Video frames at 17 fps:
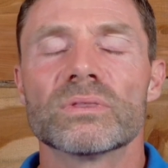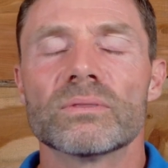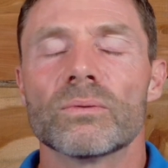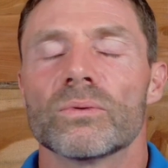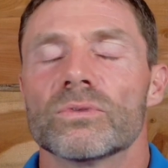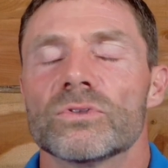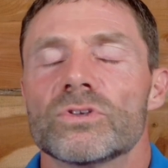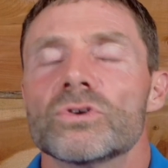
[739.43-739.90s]

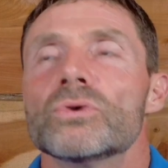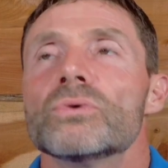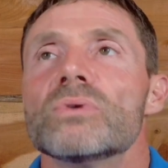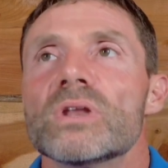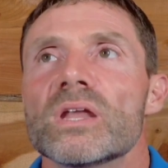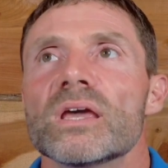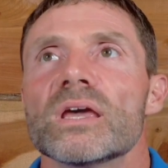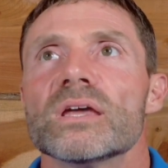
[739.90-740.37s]

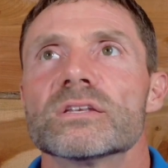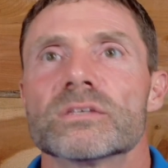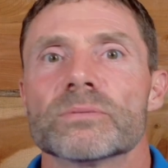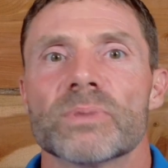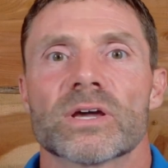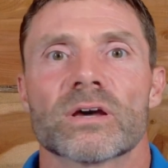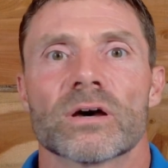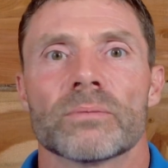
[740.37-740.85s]
need to
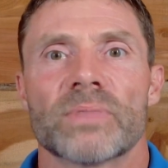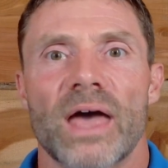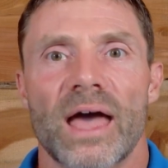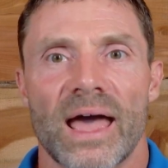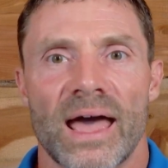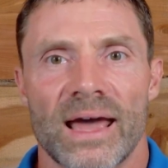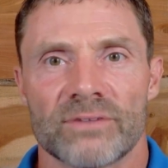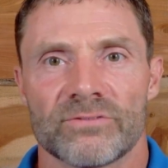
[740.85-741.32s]
become
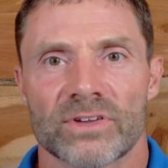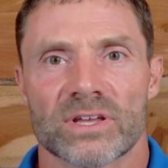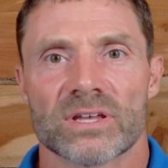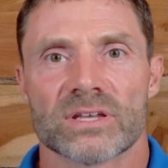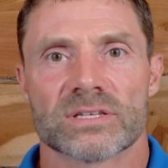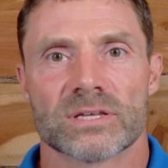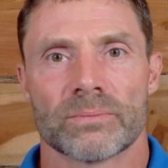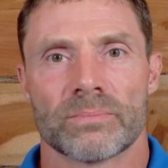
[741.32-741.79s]
the
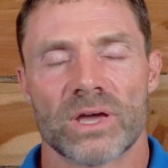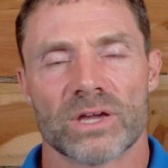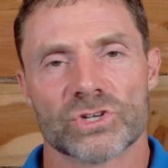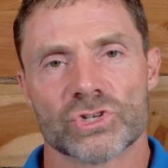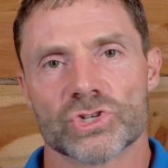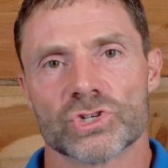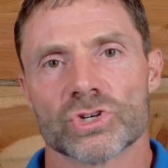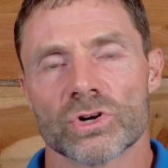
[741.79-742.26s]
advocate to make
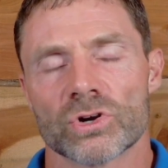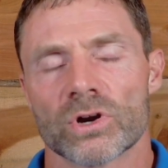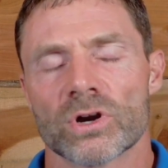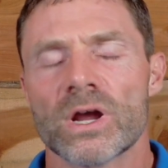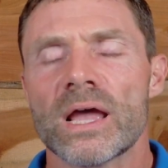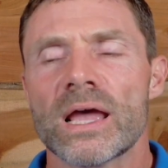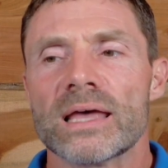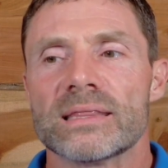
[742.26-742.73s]

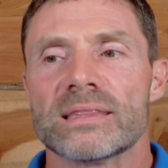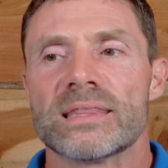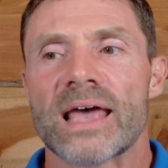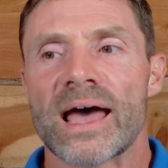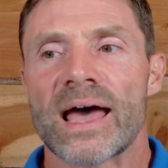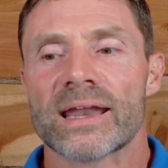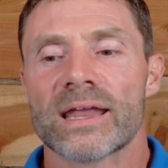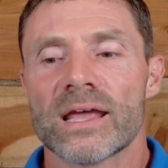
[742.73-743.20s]
sure
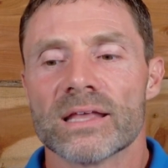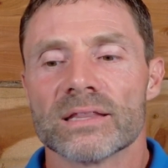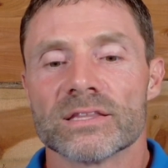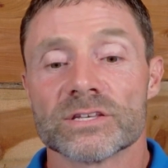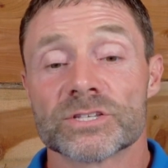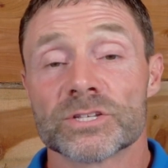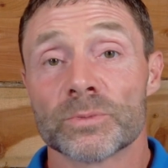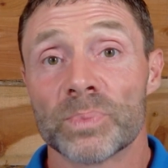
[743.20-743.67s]
that
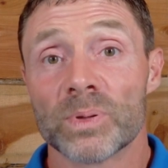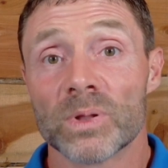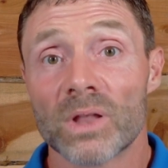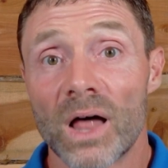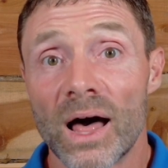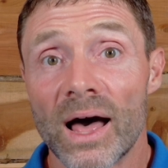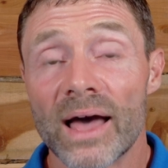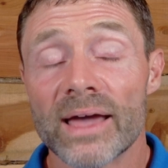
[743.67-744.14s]
the
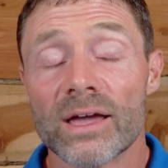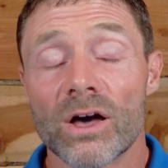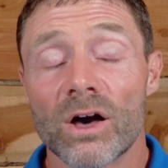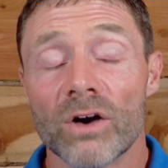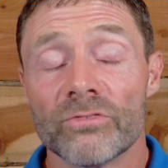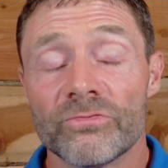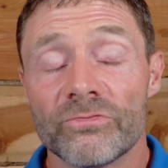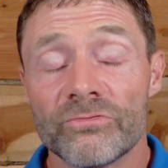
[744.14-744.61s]
supply
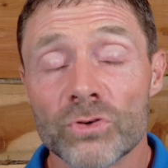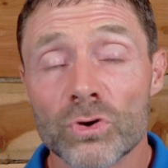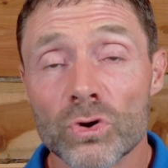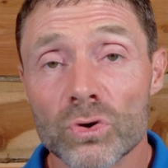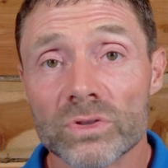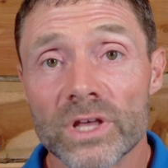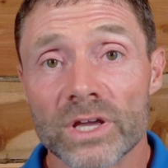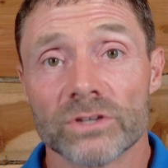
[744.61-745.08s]
of
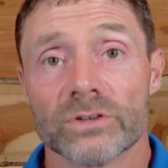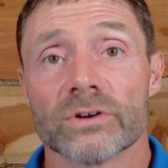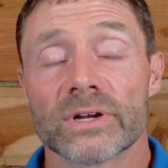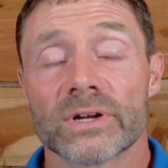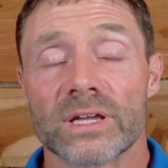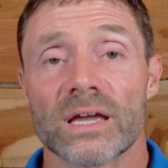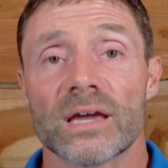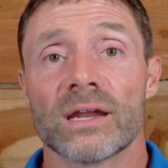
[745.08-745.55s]
food that you're
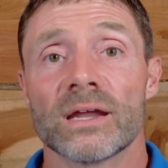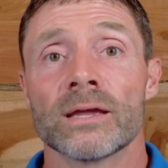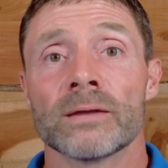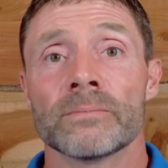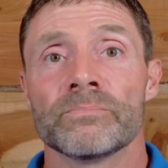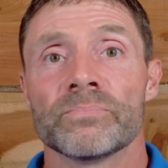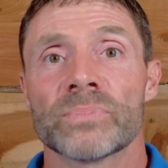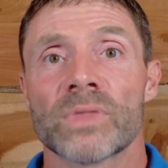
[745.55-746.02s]

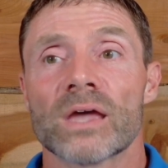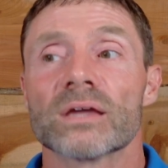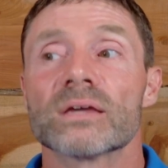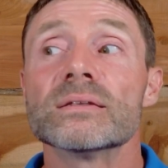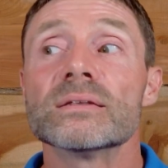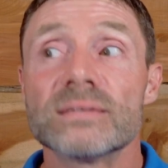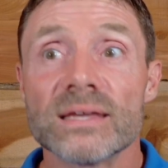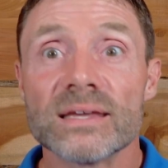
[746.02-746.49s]
getting
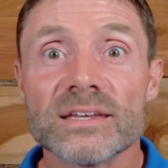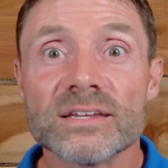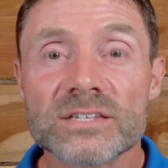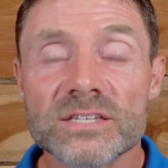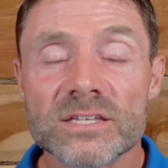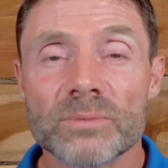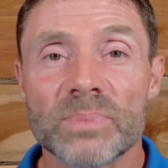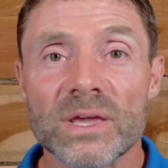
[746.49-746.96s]

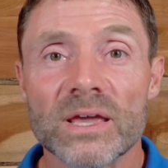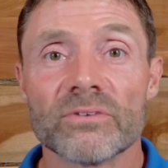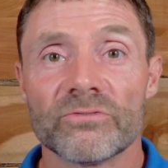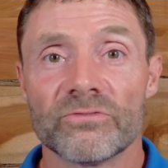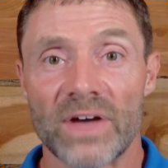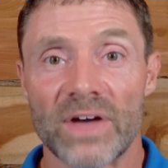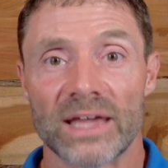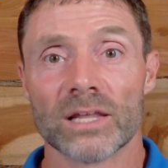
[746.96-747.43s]
continues to be
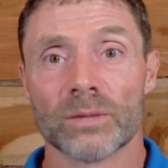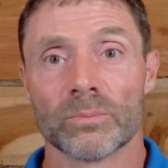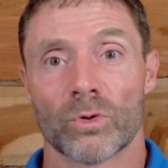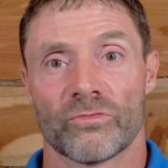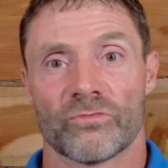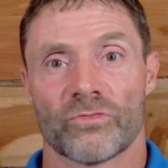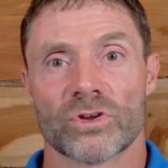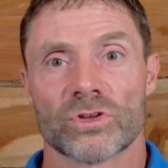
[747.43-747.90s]
available
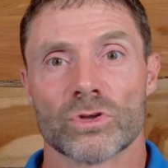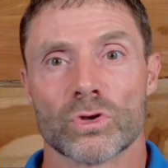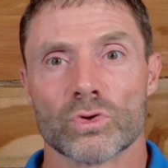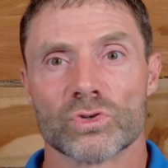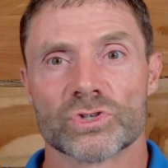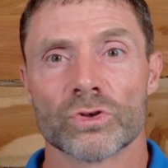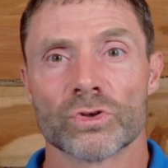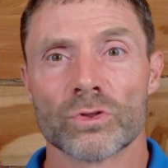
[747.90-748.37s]
for you.
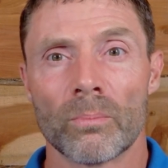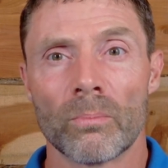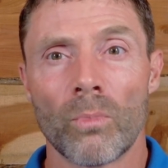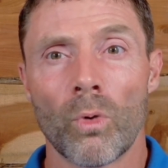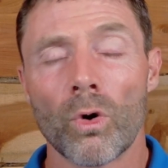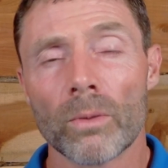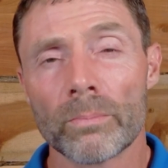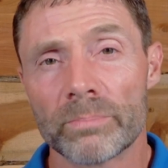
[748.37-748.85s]
So the
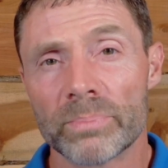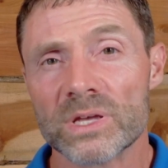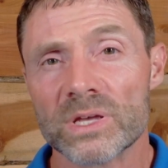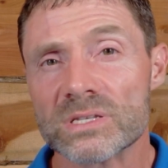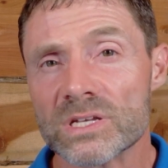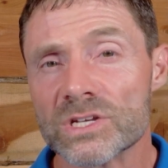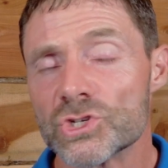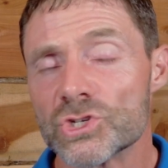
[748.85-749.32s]
more
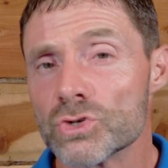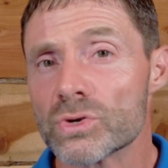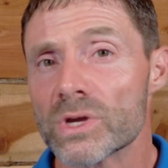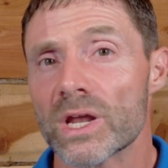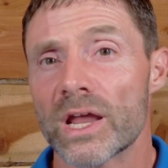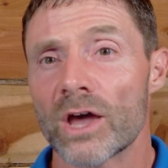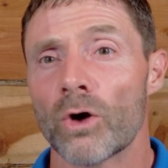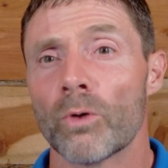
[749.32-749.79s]
business you
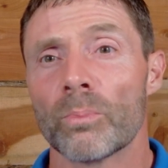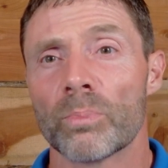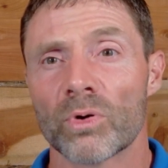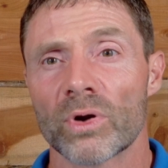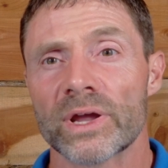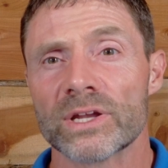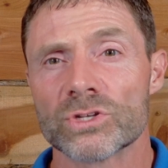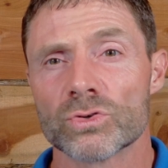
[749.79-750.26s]
can help
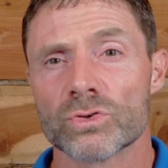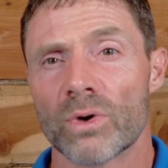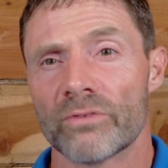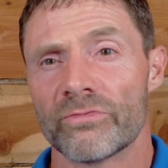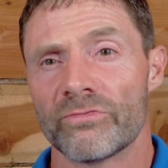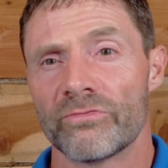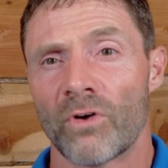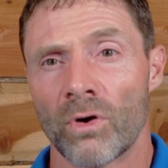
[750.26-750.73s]
bring to
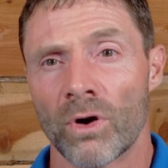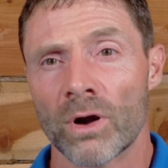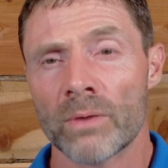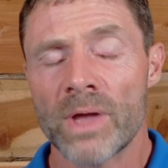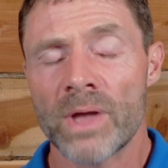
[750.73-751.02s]
a farm,